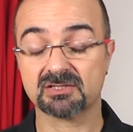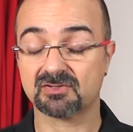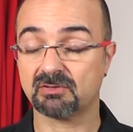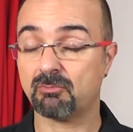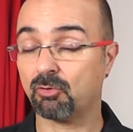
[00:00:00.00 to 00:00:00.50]

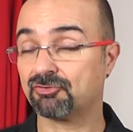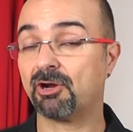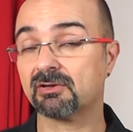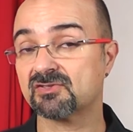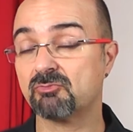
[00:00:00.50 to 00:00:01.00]
So the more
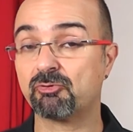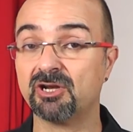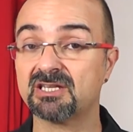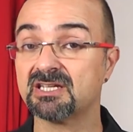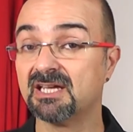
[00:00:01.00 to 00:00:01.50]
dragons you
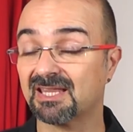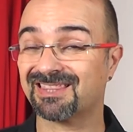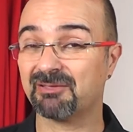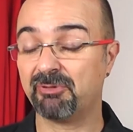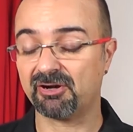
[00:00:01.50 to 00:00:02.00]
breed,
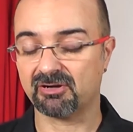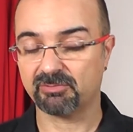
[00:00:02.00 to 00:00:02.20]
the better.